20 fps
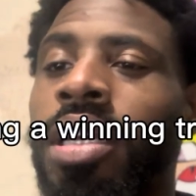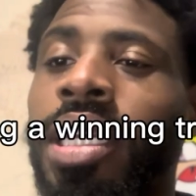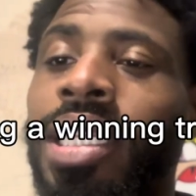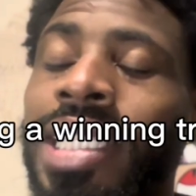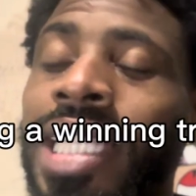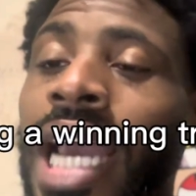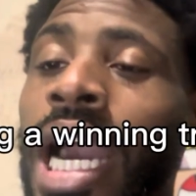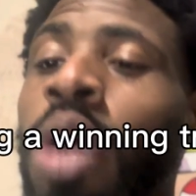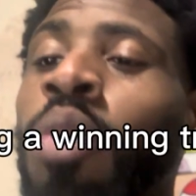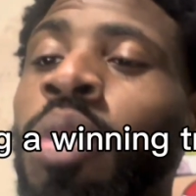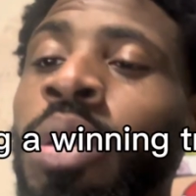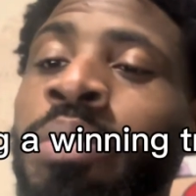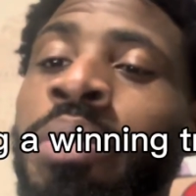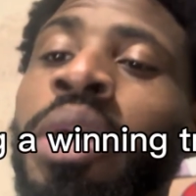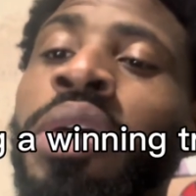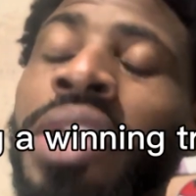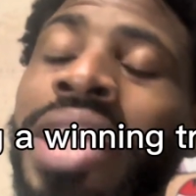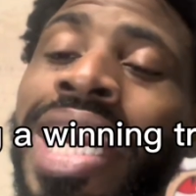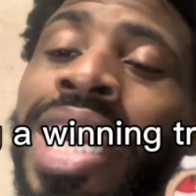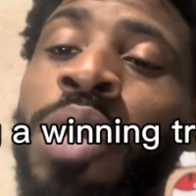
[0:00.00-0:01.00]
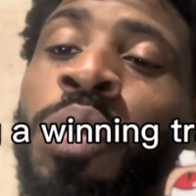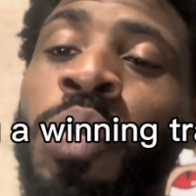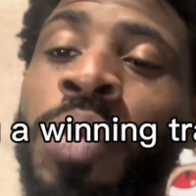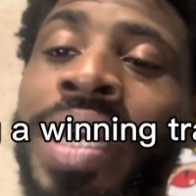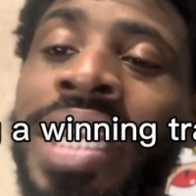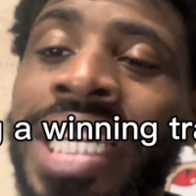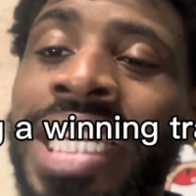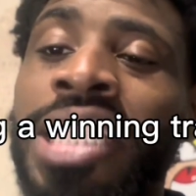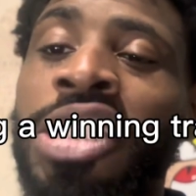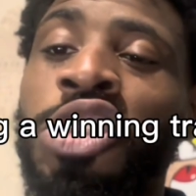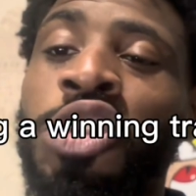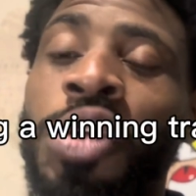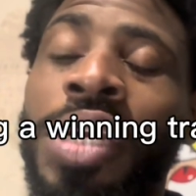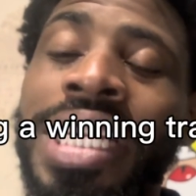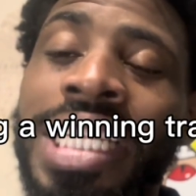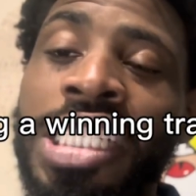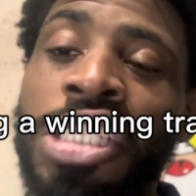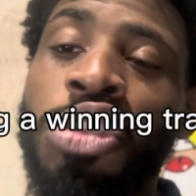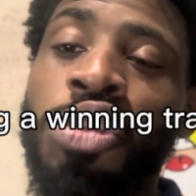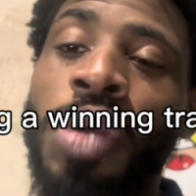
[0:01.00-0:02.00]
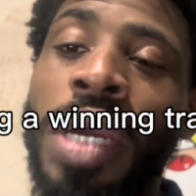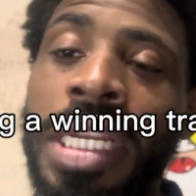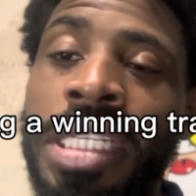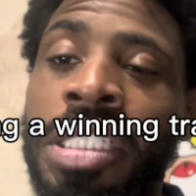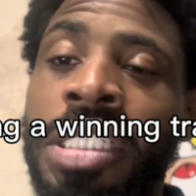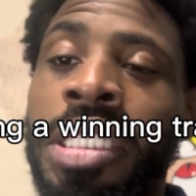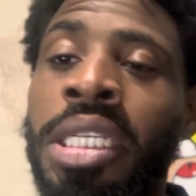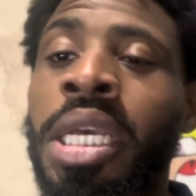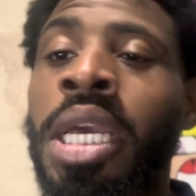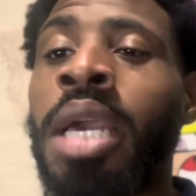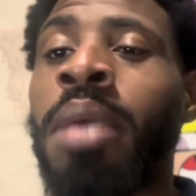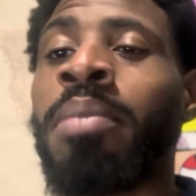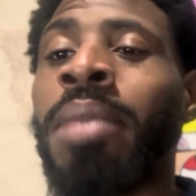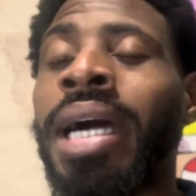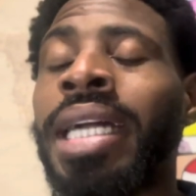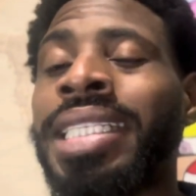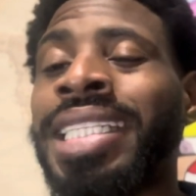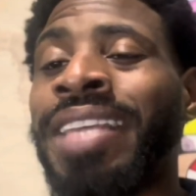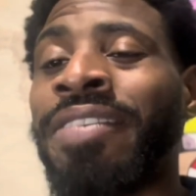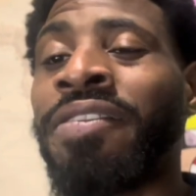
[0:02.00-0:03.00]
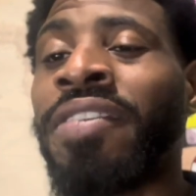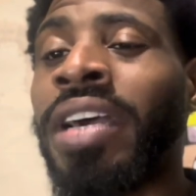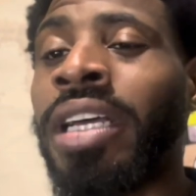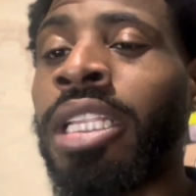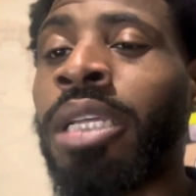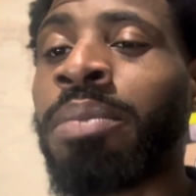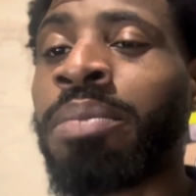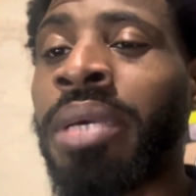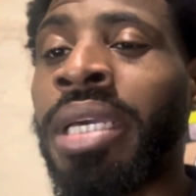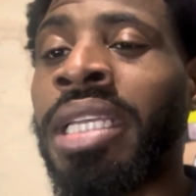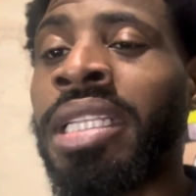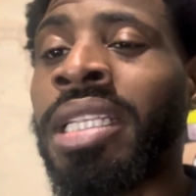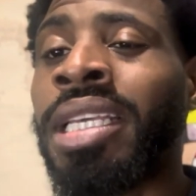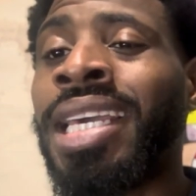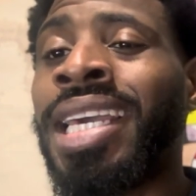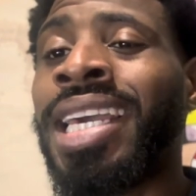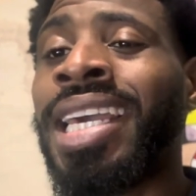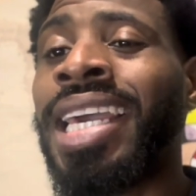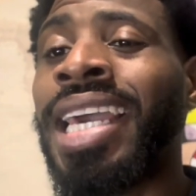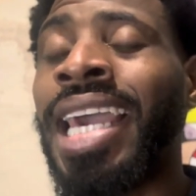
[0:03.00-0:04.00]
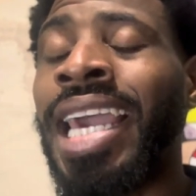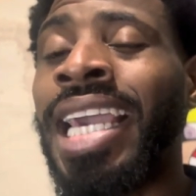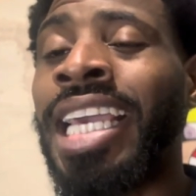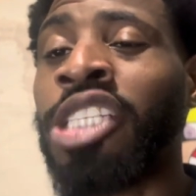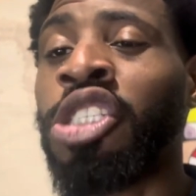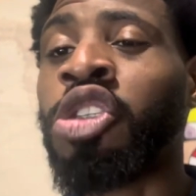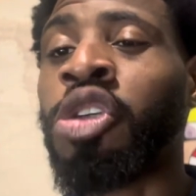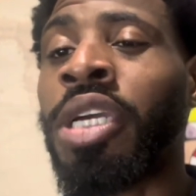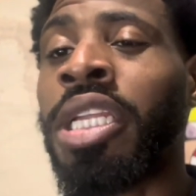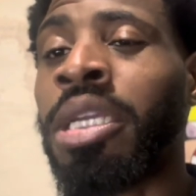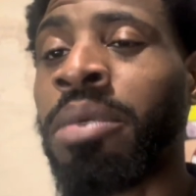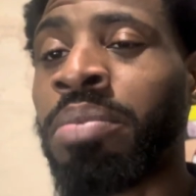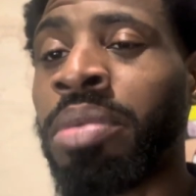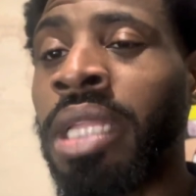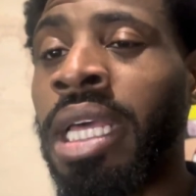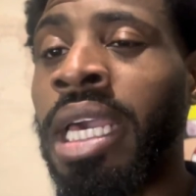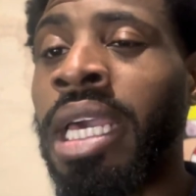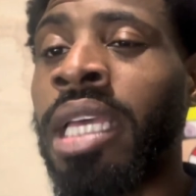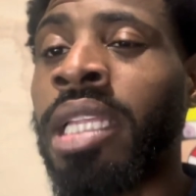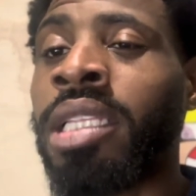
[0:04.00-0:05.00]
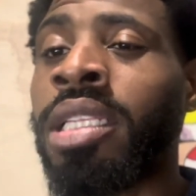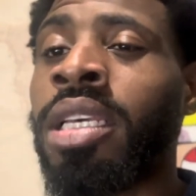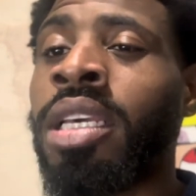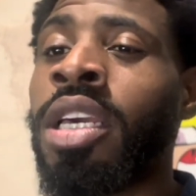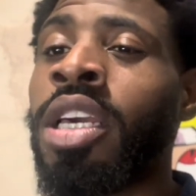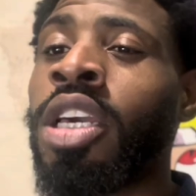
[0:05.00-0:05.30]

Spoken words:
Now we're building a winning trading strategy by developing a trading plan,